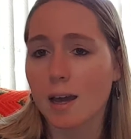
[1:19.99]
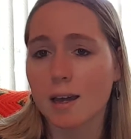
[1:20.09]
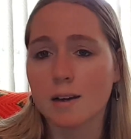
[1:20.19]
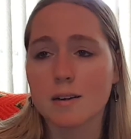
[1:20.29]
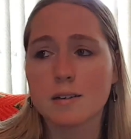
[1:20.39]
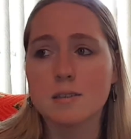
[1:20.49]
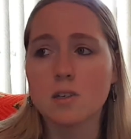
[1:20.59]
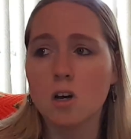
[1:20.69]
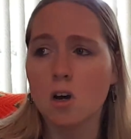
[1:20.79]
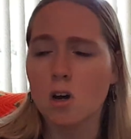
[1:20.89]
and
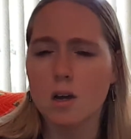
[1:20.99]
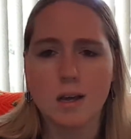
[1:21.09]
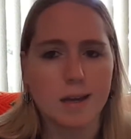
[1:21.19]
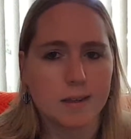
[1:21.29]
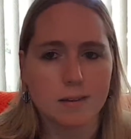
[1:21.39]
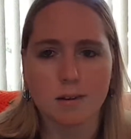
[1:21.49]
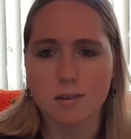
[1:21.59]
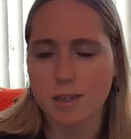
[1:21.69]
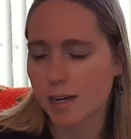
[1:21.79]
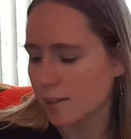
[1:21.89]

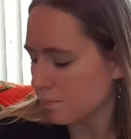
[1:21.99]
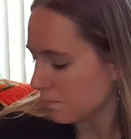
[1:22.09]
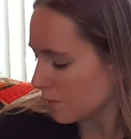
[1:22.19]
all that.